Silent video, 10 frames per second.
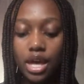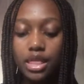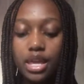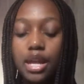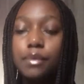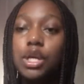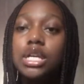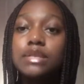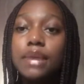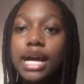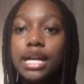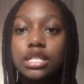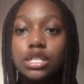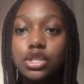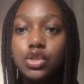Then, because my
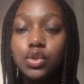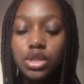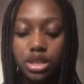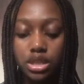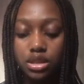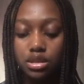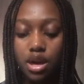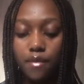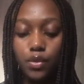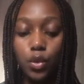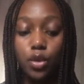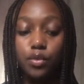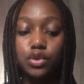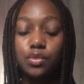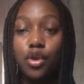cousin uses
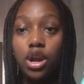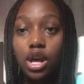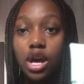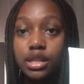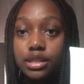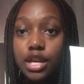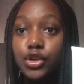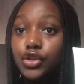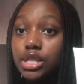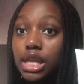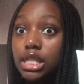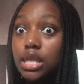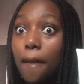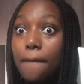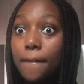Rooibos products and her skin's
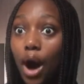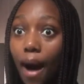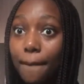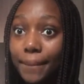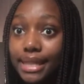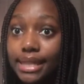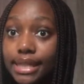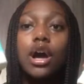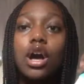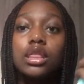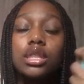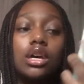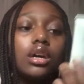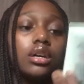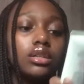popping, I got
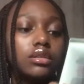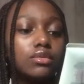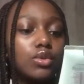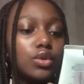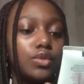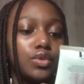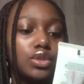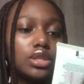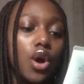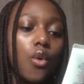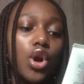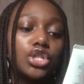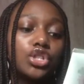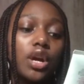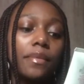the Rooibos
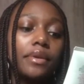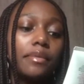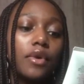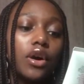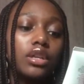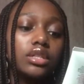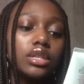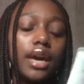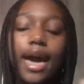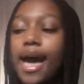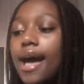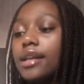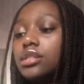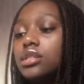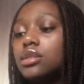wash scrub and mask
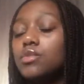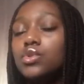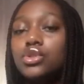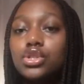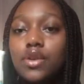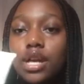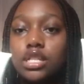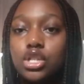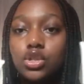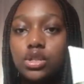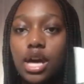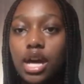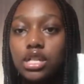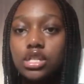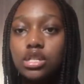and the moisturizer chill
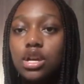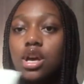action.